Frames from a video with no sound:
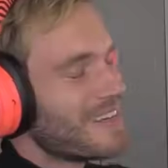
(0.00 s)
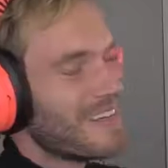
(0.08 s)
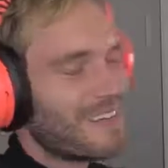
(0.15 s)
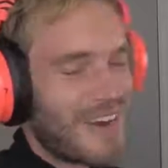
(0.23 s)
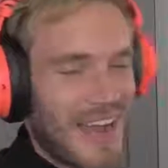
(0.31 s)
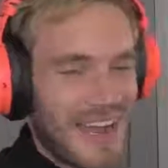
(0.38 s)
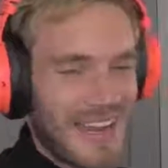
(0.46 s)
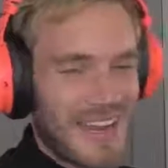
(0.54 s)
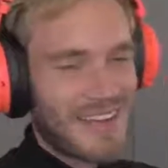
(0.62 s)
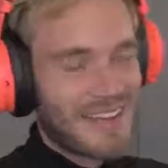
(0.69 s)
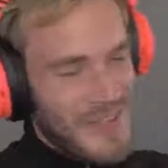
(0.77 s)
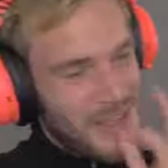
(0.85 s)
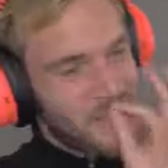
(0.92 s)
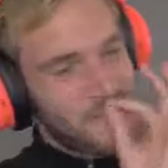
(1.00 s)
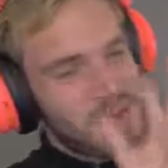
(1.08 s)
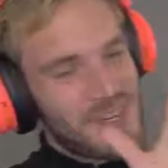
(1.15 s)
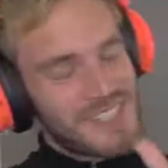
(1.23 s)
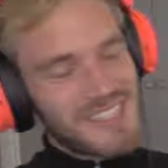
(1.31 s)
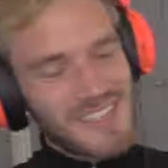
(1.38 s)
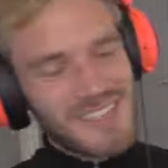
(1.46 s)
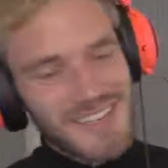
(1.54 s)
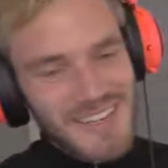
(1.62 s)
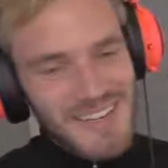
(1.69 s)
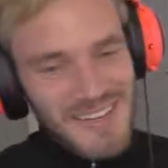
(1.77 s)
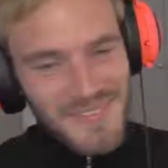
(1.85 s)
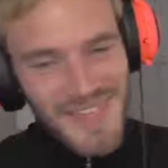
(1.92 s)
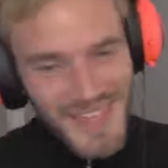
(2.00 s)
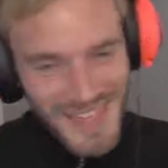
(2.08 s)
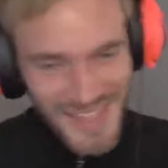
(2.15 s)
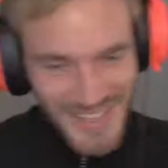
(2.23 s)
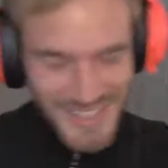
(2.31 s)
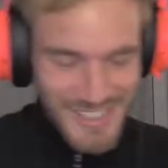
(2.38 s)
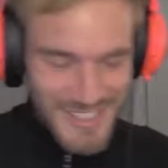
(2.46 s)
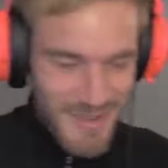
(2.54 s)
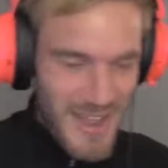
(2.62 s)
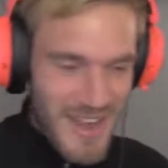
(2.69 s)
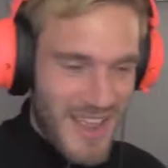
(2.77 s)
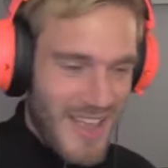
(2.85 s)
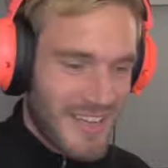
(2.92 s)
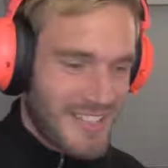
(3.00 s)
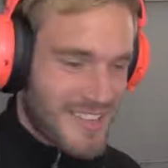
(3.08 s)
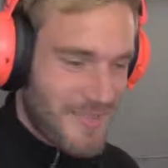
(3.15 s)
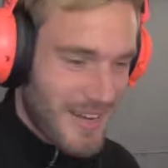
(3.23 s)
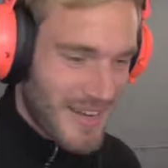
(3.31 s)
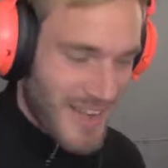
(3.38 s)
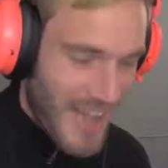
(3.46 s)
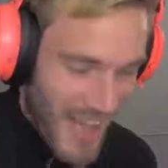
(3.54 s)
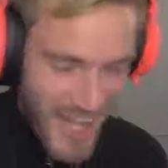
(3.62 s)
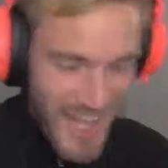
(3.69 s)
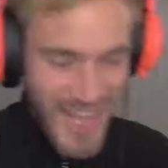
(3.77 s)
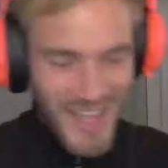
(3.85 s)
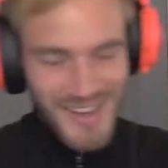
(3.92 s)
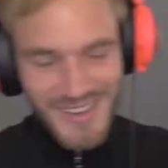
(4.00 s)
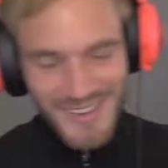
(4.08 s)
The writing. So good. Stupid gun!